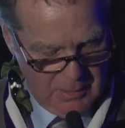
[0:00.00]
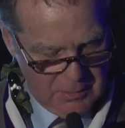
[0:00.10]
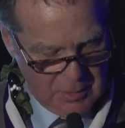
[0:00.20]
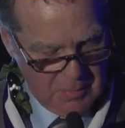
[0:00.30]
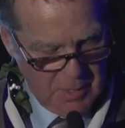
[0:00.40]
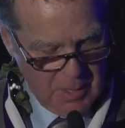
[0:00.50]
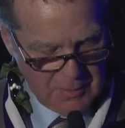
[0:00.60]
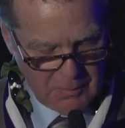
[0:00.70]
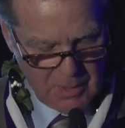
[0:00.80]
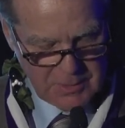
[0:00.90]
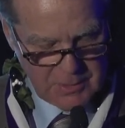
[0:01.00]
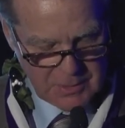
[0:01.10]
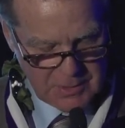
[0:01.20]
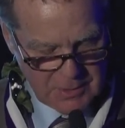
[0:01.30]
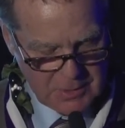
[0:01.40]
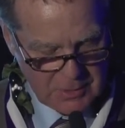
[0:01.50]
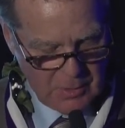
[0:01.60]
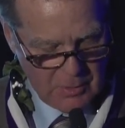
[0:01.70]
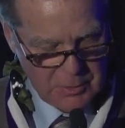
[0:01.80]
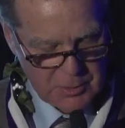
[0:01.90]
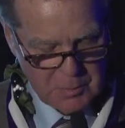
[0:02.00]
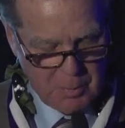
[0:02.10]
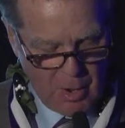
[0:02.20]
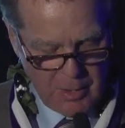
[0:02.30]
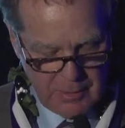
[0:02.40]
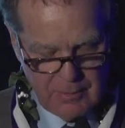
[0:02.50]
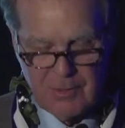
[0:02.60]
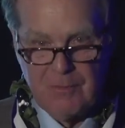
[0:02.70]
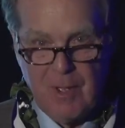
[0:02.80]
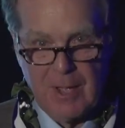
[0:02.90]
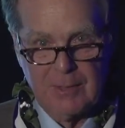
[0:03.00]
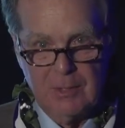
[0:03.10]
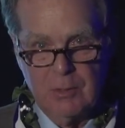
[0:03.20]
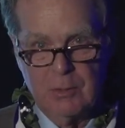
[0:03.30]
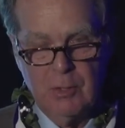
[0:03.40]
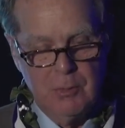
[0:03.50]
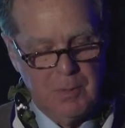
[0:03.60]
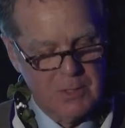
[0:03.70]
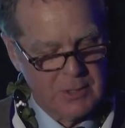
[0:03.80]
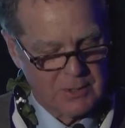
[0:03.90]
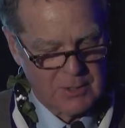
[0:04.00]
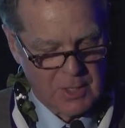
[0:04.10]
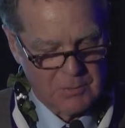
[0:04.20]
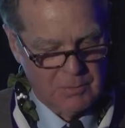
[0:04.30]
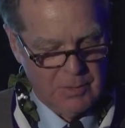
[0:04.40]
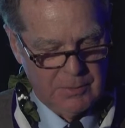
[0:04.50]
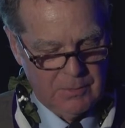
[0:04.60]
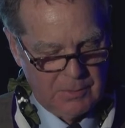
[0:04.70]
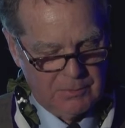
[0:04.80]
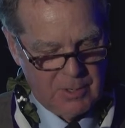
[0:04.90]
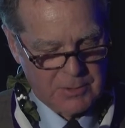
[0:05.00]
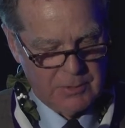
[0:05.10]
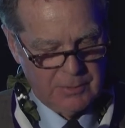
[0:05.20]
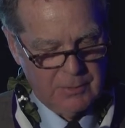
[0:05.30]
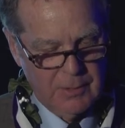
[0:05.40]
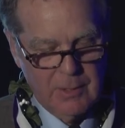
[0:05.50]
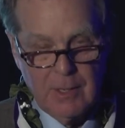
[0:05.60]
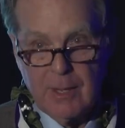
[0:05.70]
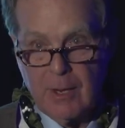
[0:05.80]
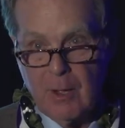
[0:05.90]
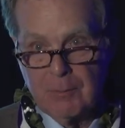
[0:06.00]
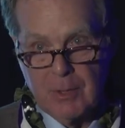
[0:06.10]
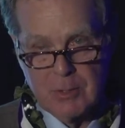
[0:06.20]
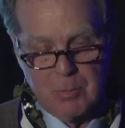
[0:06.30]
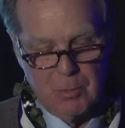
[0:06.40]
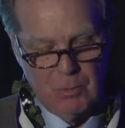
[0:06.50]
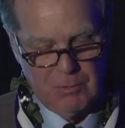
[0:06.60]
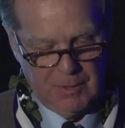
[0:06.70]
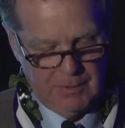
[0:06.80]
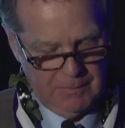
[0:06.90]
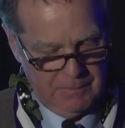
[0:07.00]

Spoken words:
Jimmy and the rest of the assistant coaches bought into the fact that you could be successful at Northwestern and helped us prove it.